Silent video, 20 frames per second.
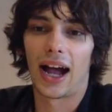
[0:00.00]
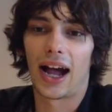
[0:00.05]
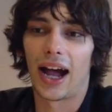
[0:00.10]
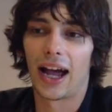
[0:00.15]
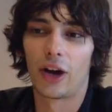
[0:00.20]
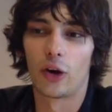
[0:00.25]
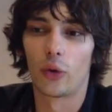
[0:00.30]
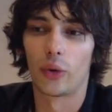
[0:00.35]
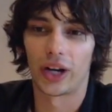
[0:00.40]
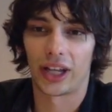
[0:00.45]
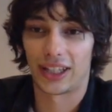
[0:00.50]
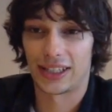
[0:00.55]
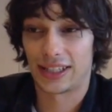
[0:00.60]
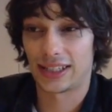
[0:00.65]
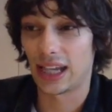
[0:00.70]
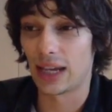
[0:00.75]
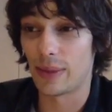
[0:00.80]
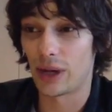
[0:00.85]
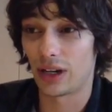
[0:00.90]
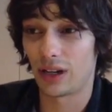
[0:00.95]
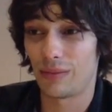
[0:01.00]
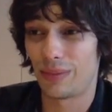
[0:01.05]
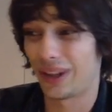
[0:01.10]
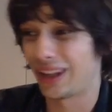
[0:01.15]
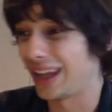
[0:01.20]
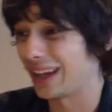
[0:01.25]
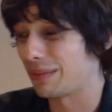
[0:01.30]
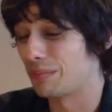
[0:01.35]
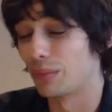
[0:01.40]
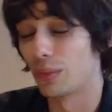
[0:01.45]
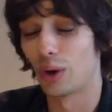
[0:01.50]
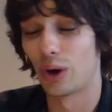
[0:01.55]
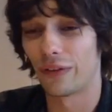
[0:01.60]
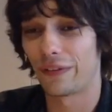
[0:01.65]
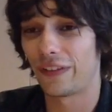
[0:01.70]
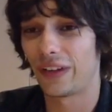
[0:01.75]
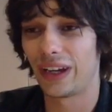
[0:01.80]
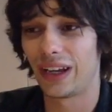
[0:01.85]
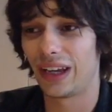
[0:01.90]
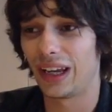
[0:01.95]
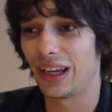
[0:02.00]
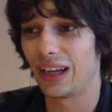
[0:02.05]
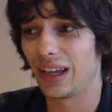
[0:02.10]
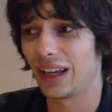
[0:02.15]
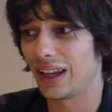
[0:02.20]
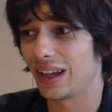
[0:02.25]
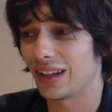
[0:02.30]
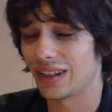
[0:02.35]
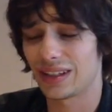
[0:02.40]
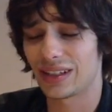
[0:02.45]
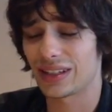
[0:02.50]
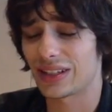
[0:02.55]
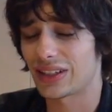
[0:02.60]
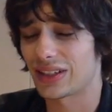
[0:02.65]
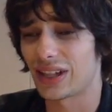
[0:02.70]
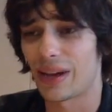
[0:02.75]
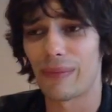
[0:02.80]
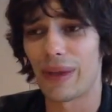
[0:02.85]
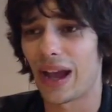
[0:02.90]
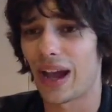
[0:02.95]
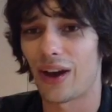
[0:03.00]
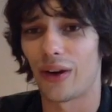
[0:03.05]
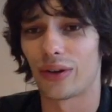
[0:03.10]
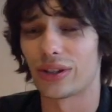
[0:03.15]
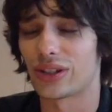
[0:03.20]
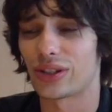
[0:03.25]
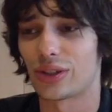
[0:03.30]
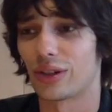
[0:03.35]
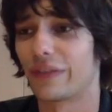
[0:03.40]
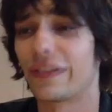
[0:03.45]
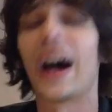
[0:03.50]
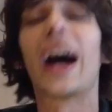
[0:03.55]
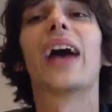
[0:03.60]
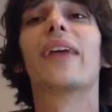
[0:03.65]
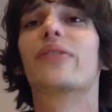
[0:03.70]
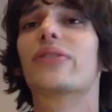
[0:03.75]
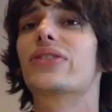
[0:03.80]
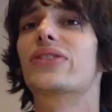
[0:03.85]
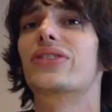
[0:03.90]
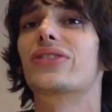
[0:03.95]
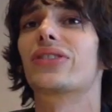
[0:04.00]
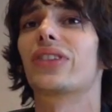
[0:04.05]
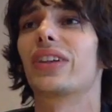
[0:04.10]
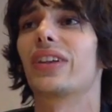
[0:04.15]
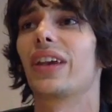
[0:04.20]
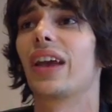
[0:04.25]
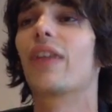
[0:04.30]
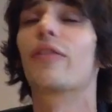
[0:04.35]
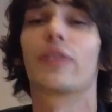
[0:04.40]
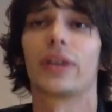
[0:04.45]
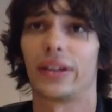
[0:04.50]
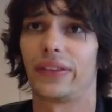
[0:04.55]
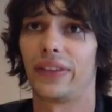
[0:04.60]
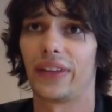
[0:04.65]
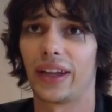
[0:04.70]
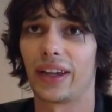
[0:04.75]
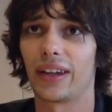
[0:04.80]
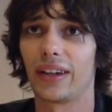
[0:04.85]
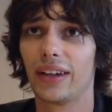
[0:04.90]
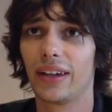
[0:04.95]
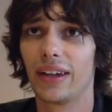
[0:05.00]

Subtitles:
don't know what I can say about him, but like Murphy somehow survives everything.